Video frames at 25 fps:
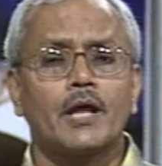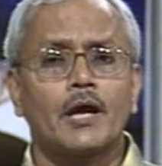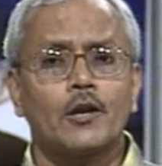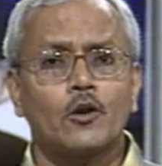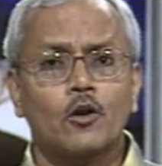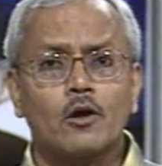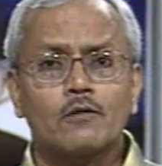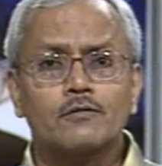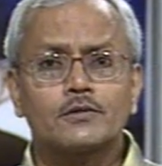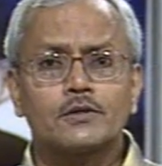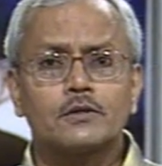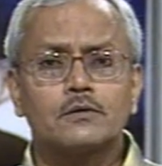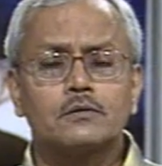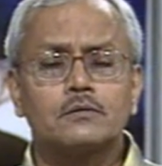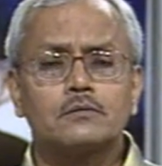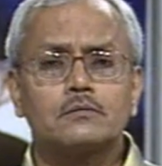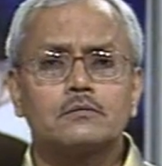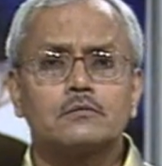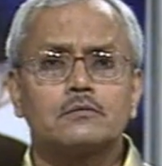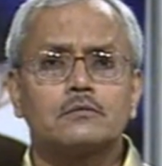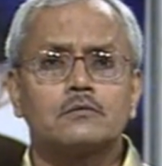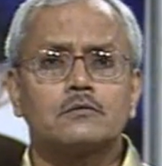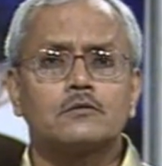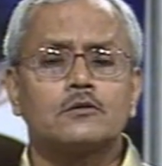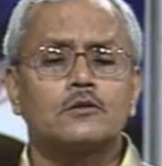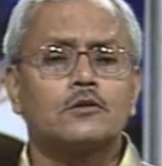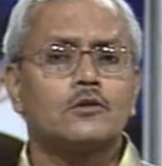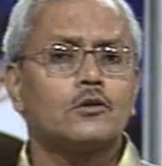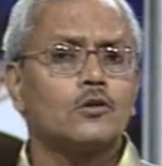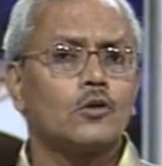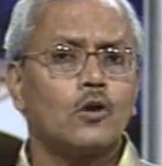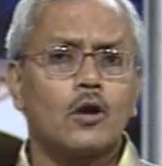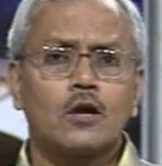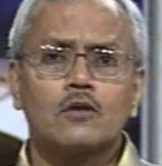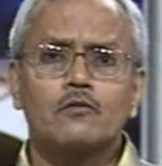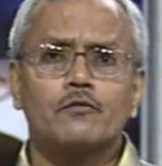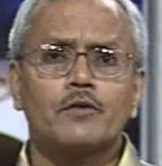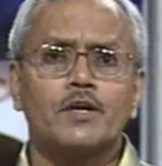and often
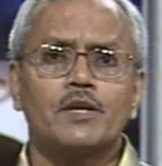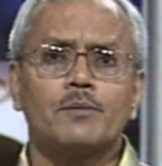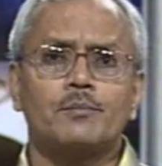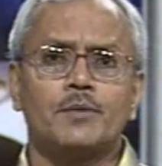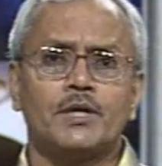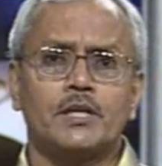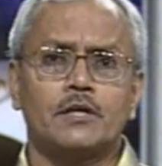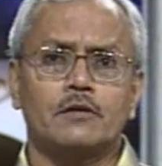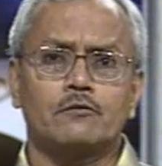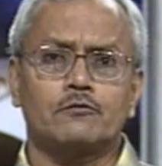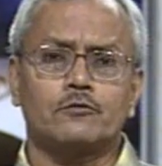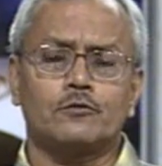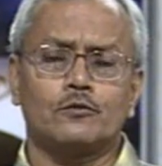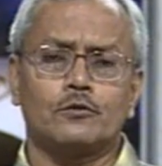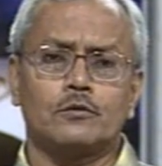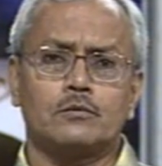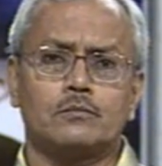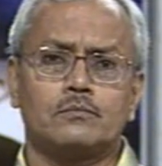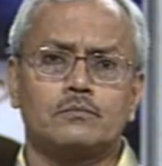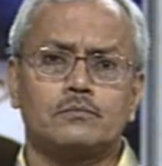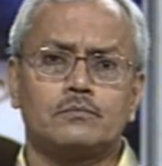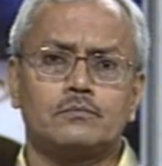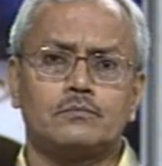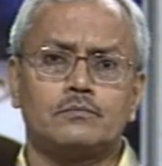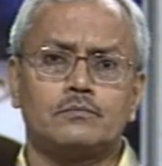not very meaningful.